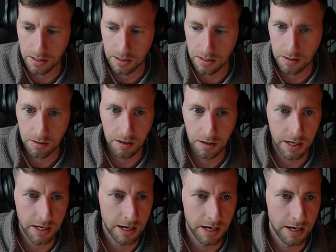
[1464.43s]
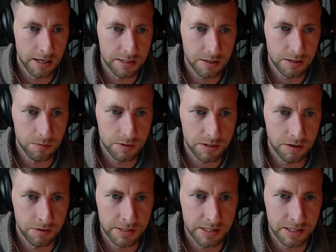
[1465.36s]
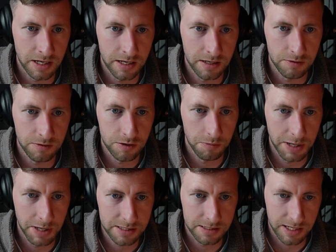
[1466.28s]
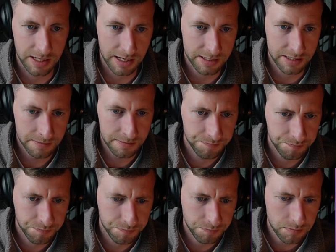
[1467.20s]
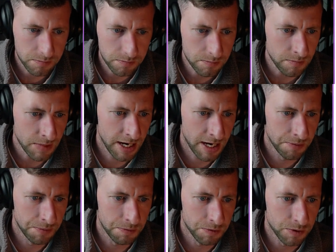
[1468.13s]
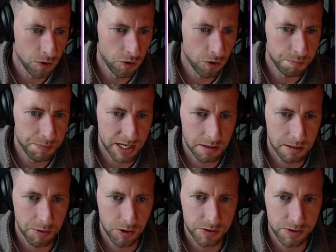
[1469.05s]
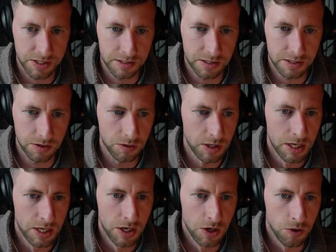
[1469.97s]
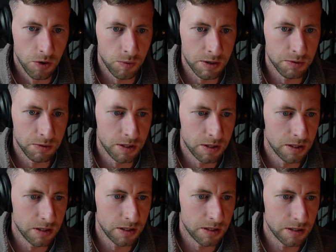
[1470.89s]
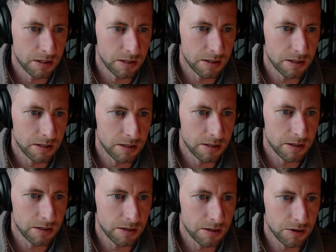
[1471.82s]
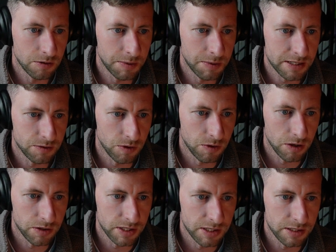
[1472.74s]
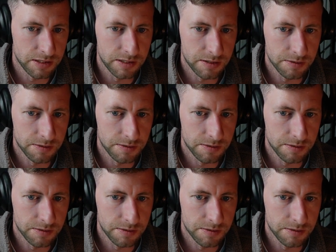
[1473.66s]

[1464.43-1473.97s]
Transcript: All right, and we'll turn this on. We'll go back to data, and we will go pick a person. So we will go back to all leads,